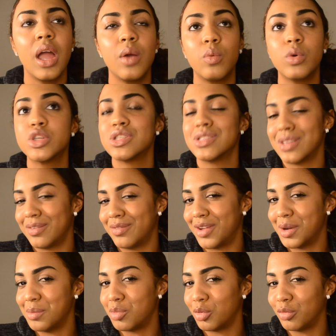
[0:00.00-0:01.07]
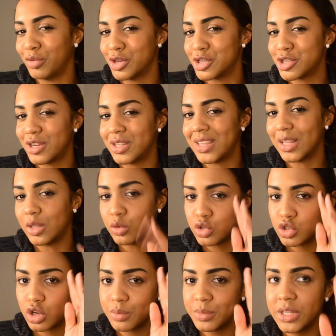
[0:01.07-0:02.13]
which is very proficient. Hello,
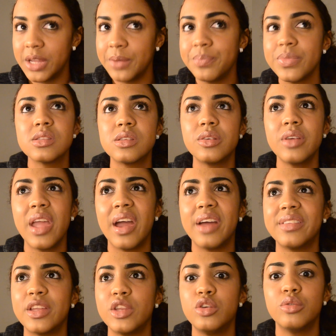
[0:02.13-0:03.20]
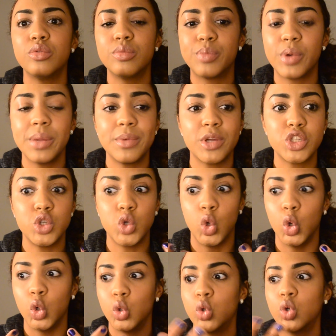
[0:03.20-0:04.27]
Germany. So yeah, and then you pretty much
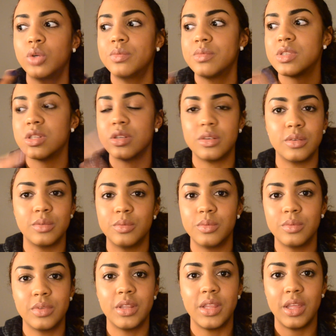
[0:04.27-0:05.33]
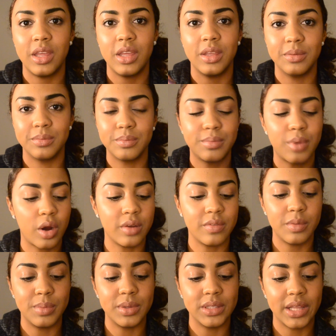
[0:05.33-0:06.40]
go to the part of
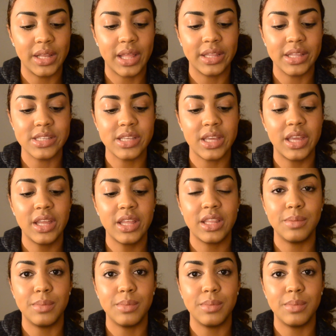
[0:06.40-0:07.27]
the building that they say in the